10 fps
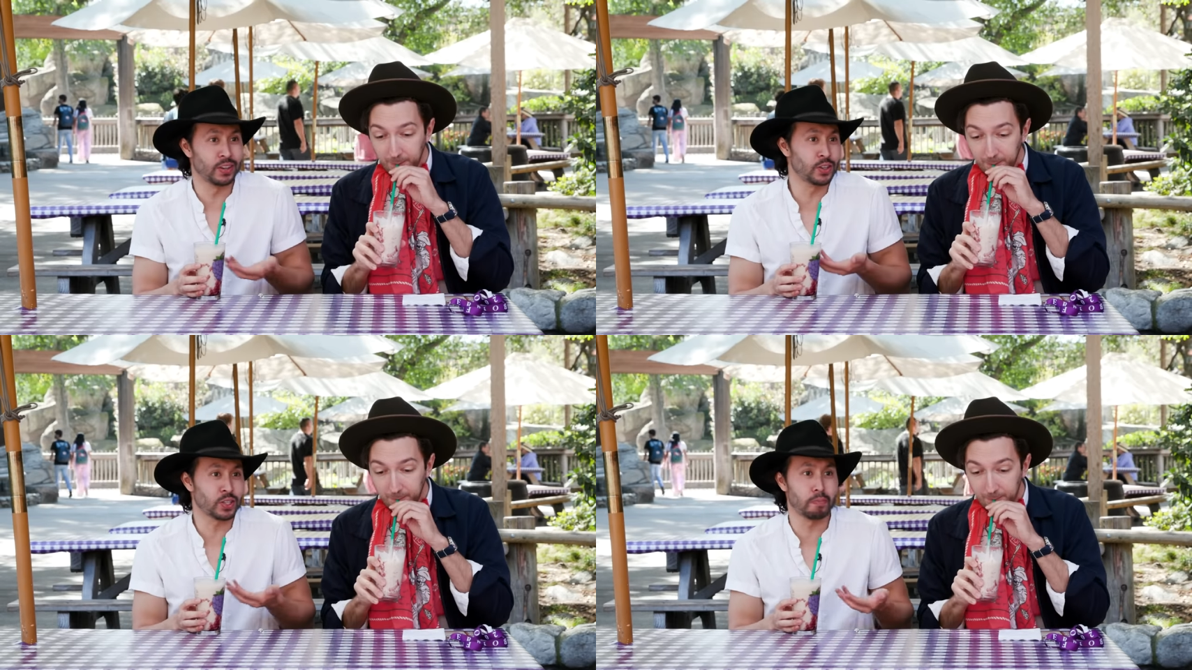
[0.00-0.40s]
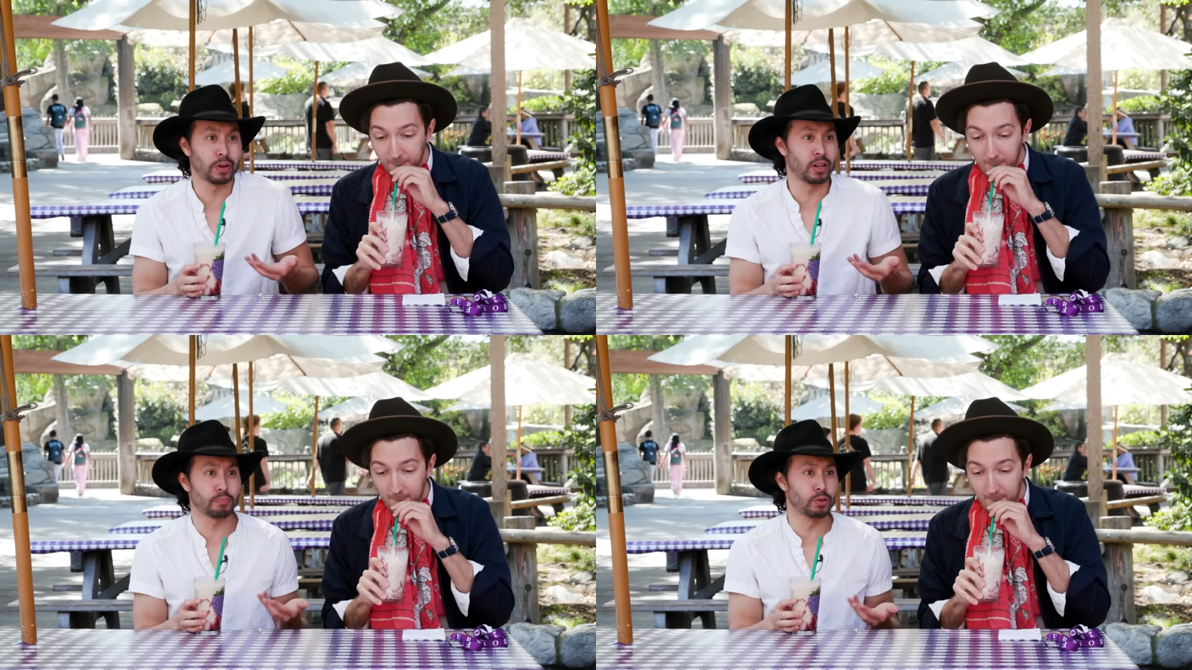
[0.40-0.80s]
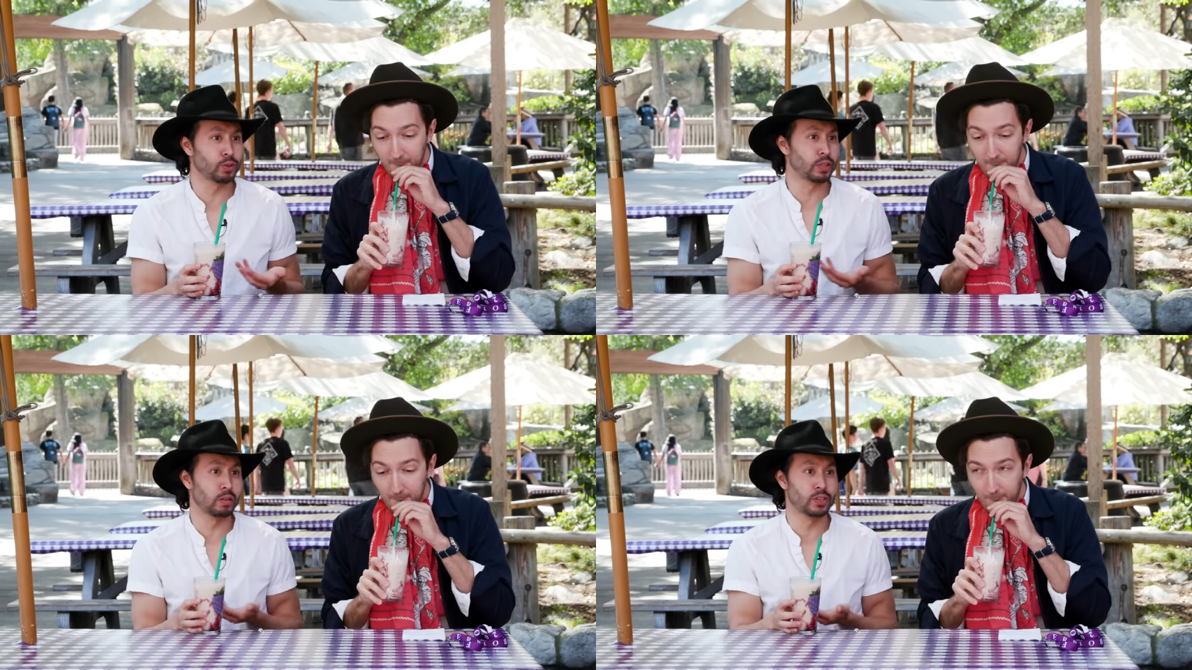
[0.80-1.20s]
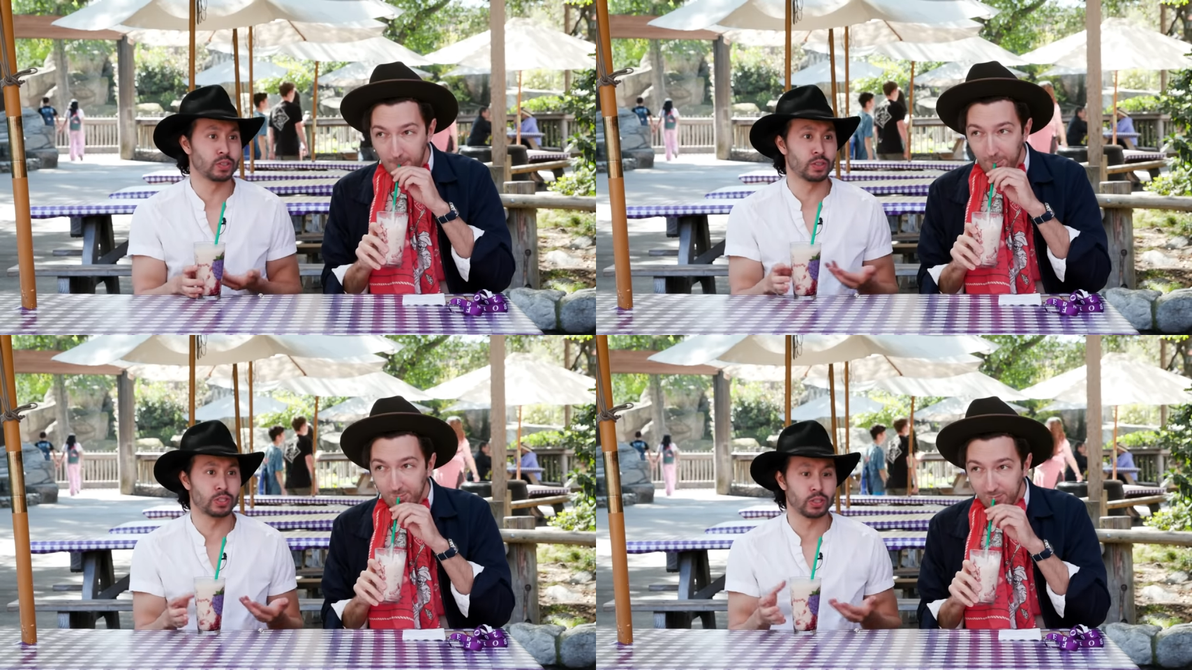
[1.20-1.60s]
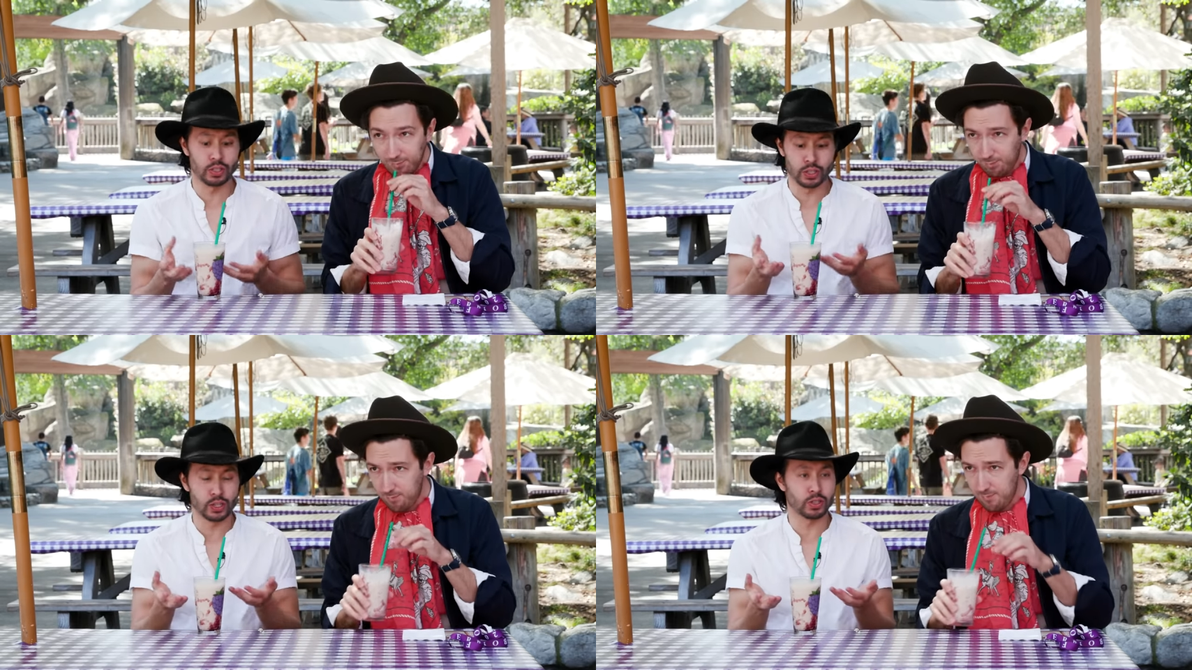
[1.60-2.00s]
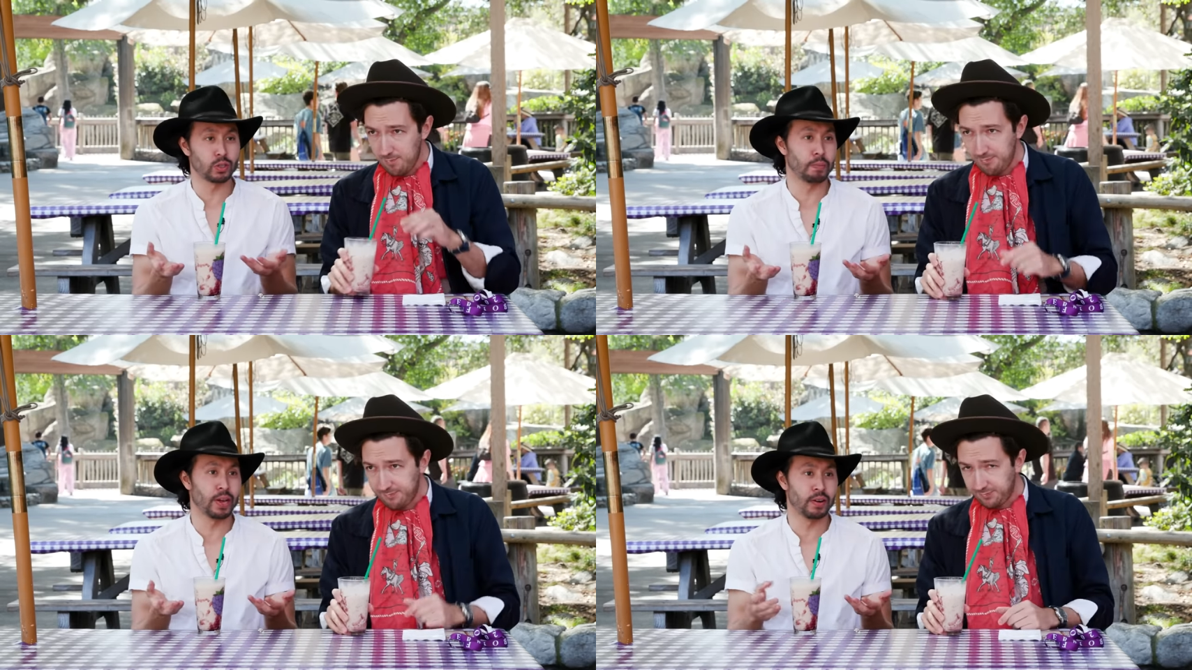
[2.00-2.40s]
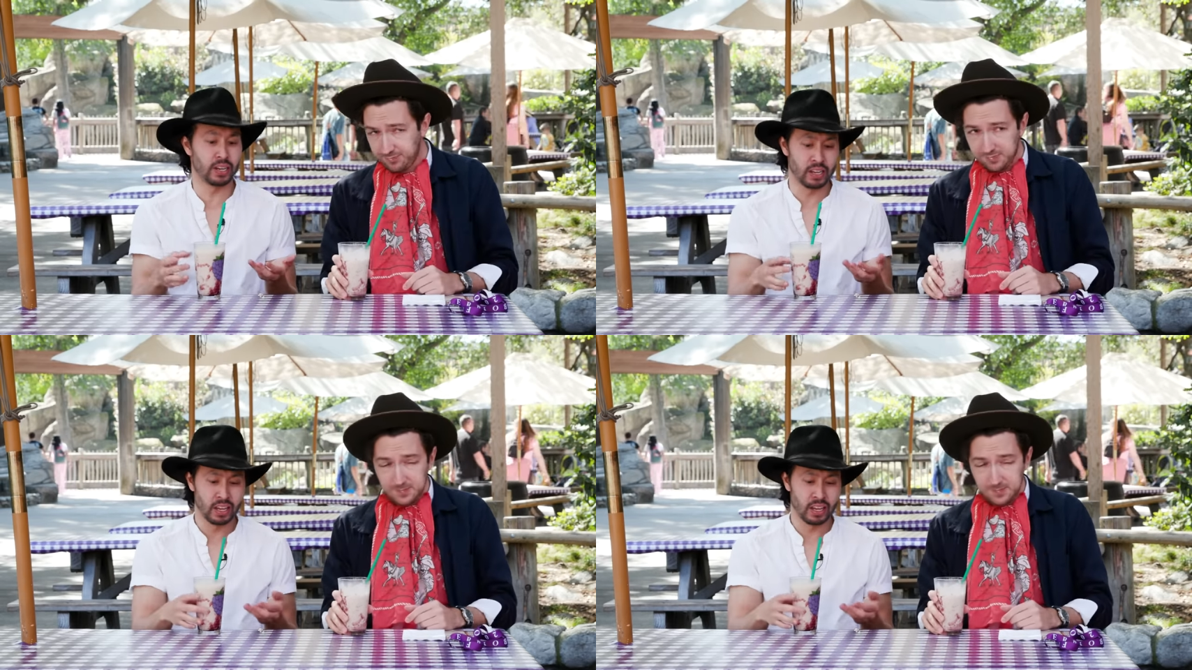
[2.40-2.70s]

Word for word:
Speaker 1: and this combines both of them into a delicious little pairing.